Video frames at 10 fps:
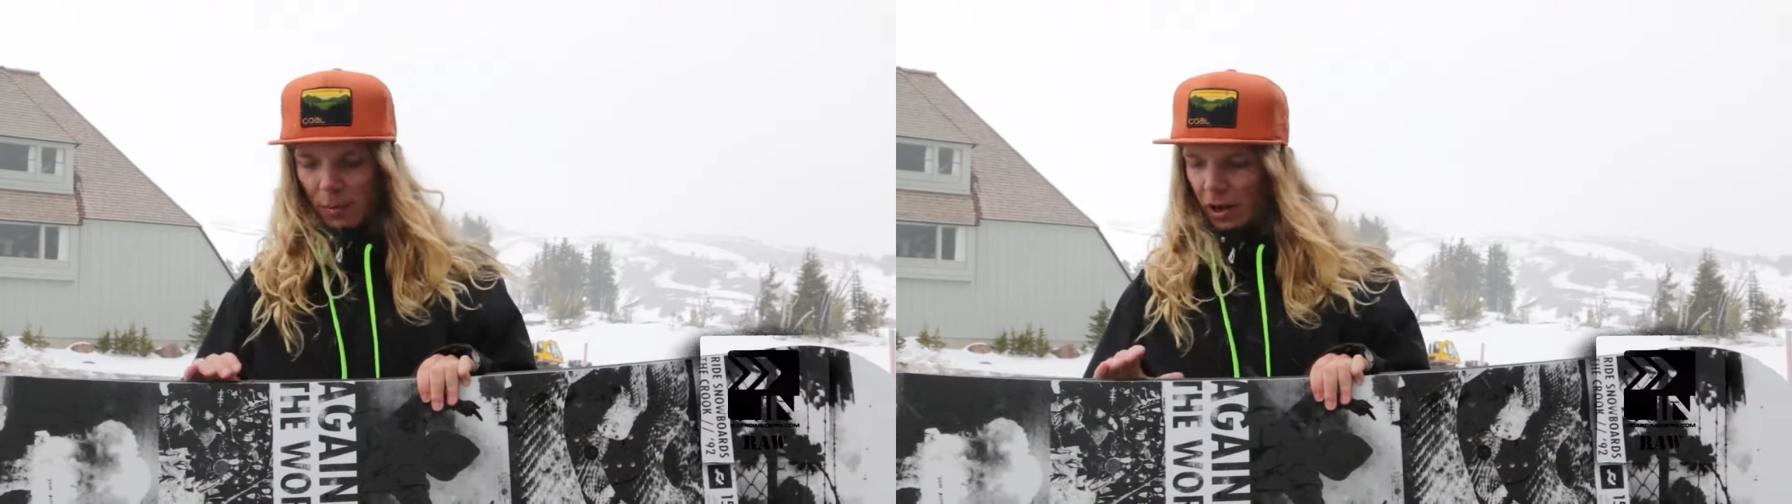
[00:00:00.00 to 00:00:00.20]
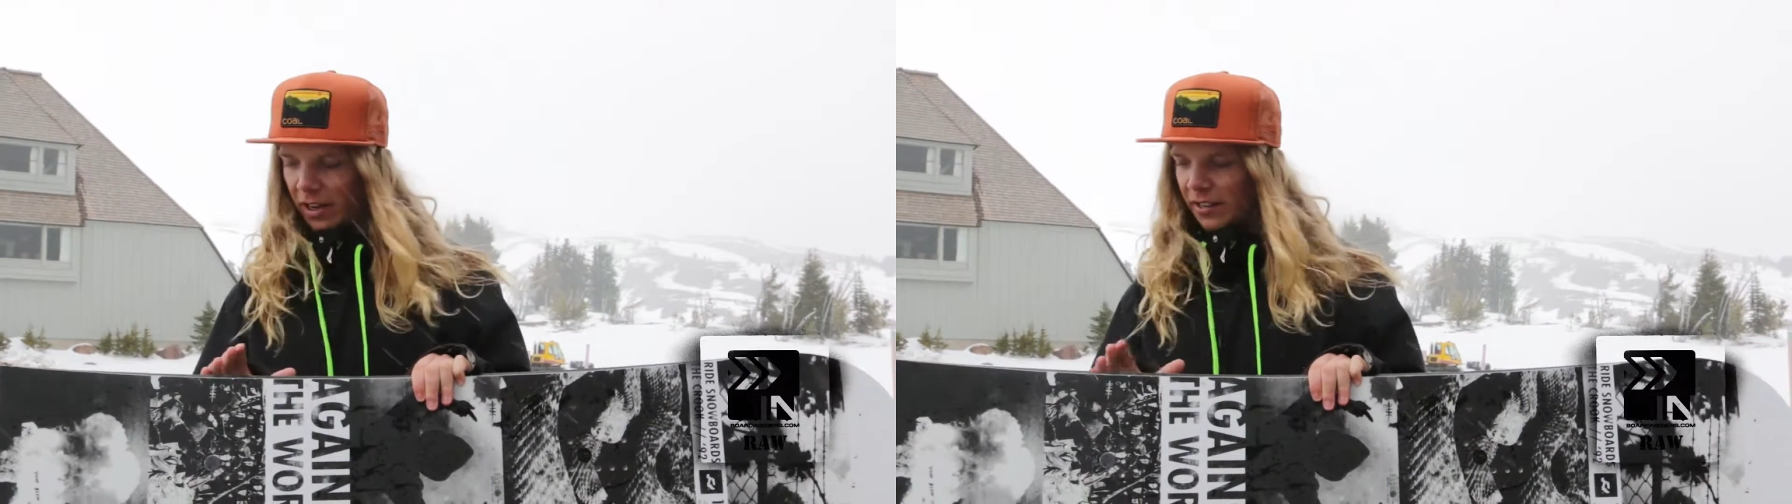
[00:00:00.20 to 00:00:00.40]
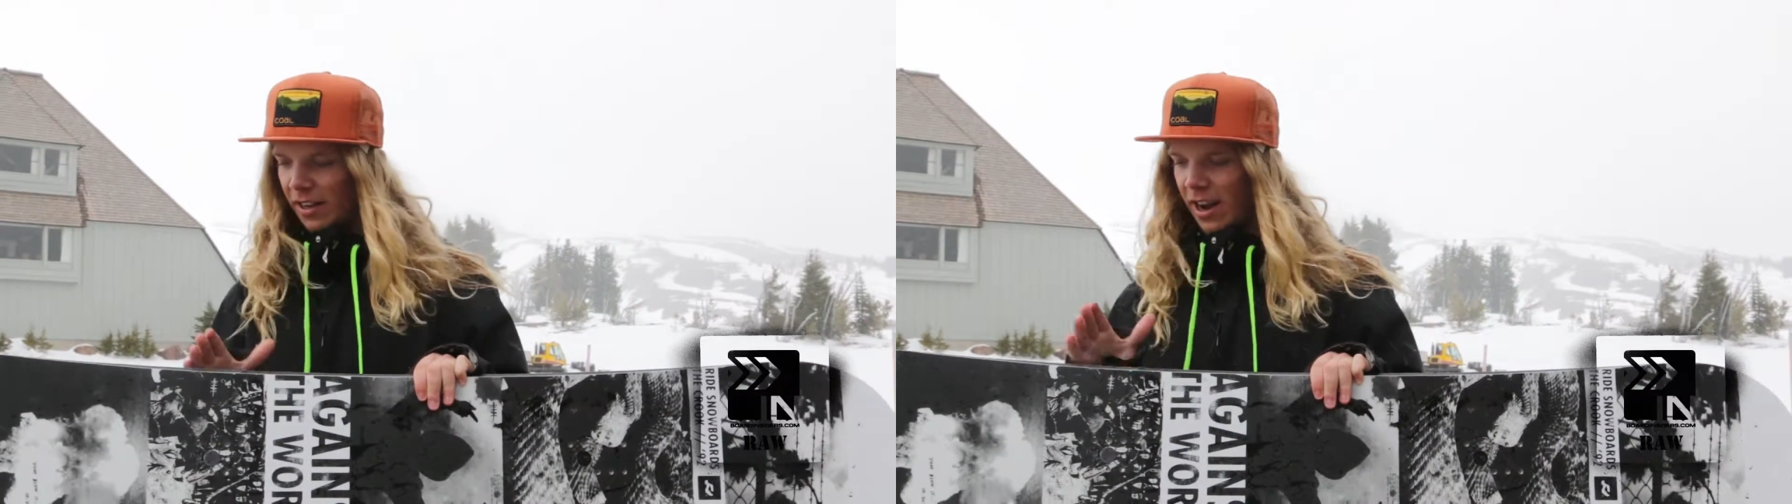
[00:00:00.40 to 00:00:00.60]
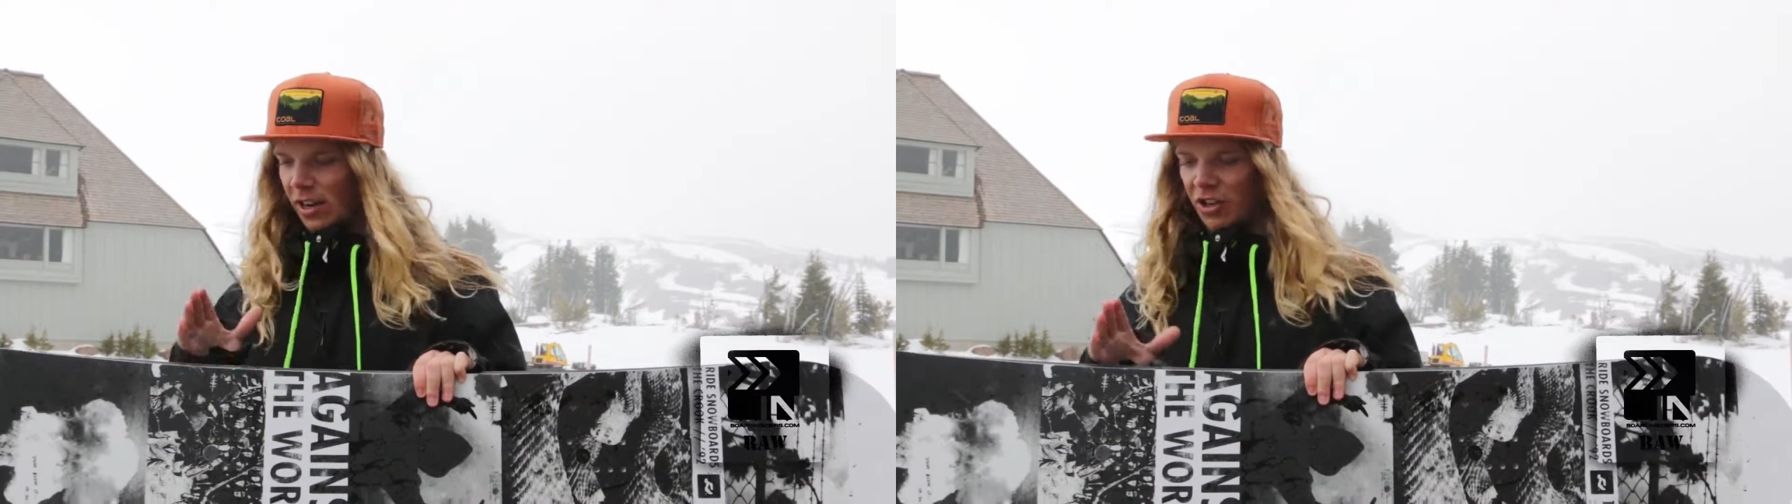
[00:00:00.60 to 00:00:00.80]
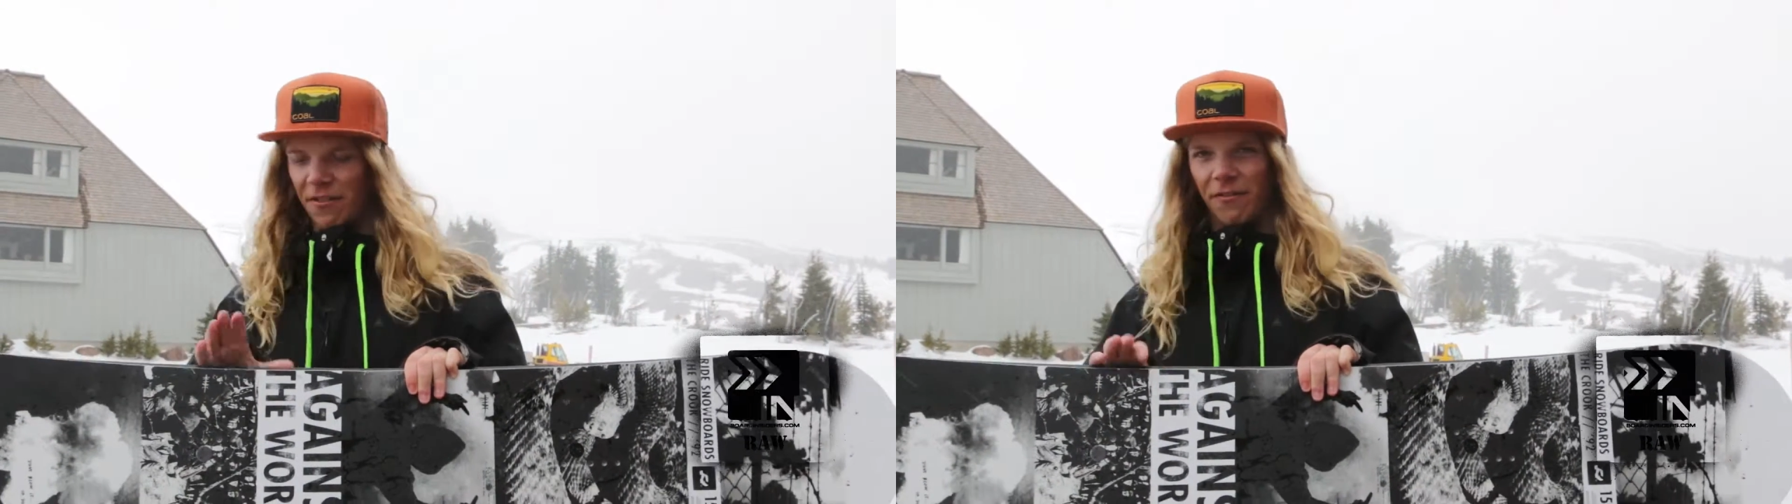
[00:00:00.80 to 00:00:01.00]
but it's
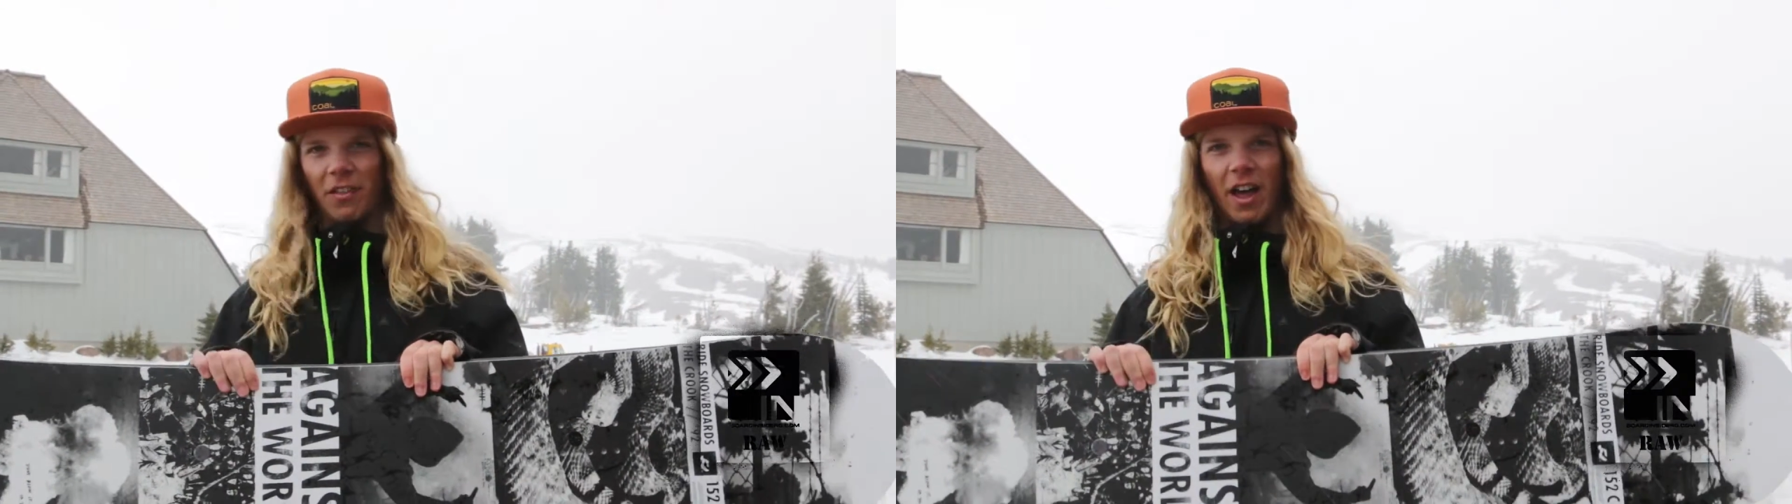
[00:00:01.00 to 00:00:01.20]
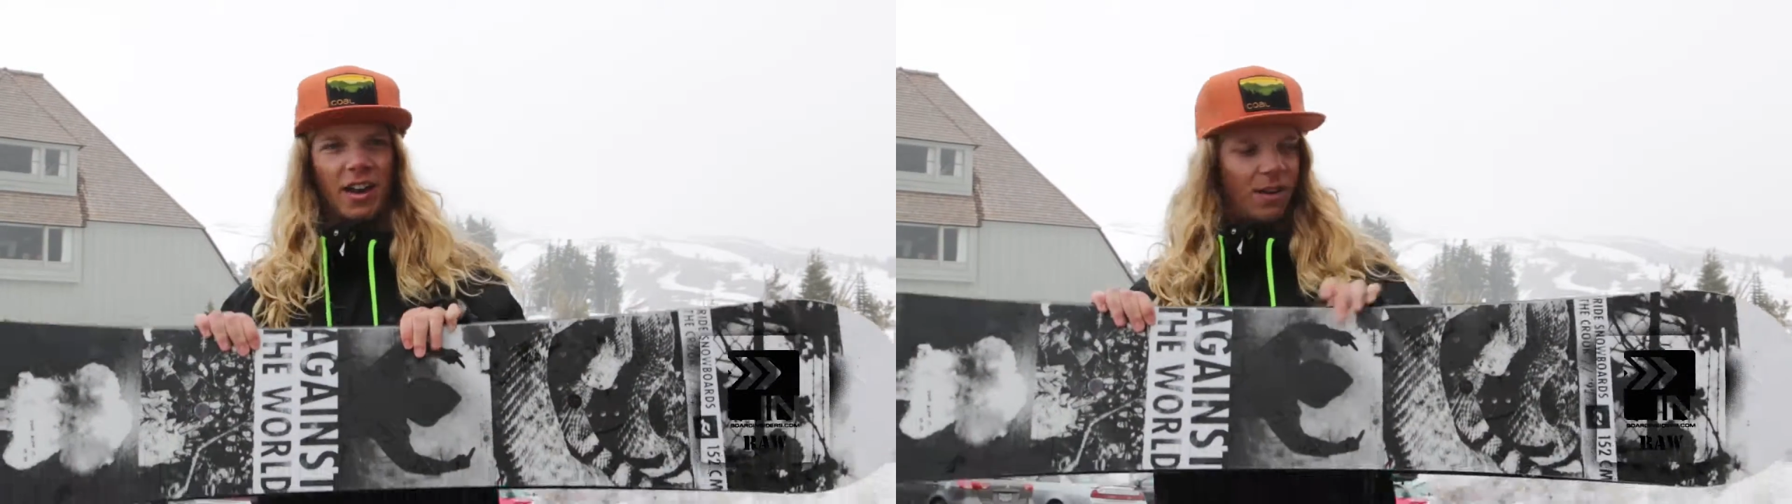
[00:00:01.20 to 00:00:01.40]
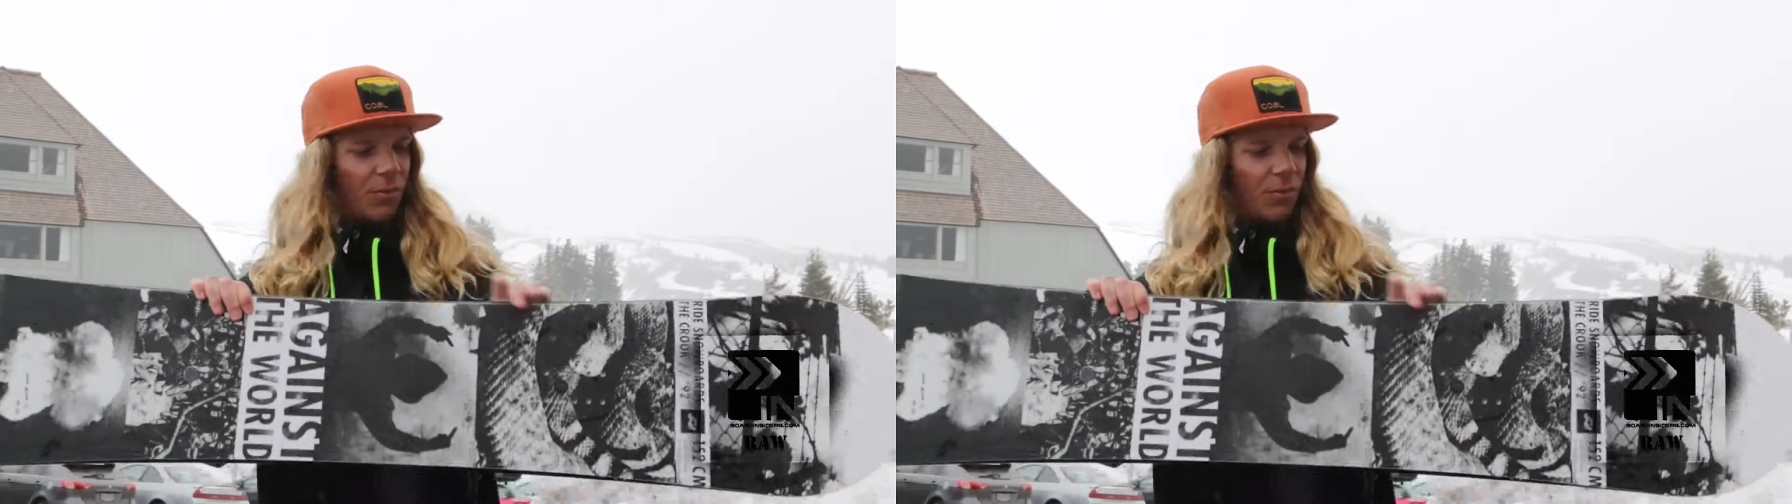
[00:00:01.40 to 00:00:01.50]
actually flat